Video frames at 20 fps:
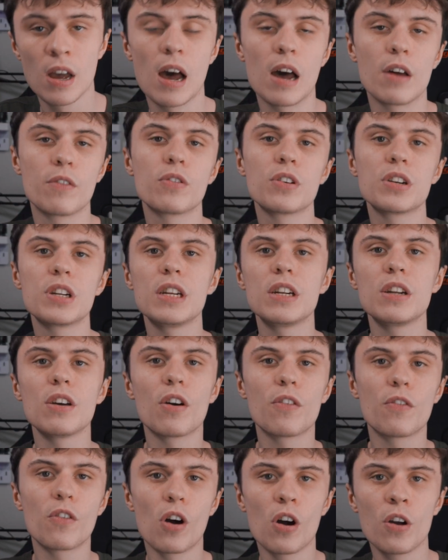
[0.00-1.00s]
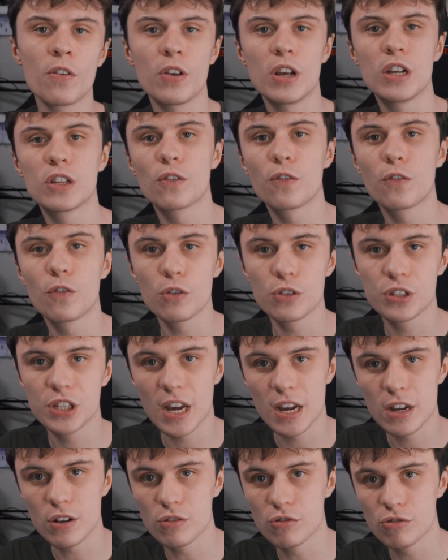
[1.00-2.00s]
and for DDR5, it's
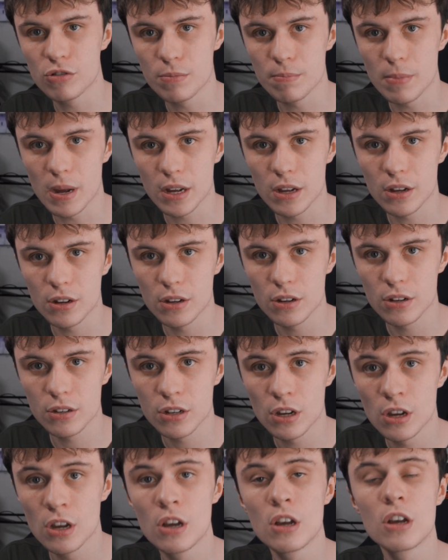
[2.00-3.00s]
4800 MHz.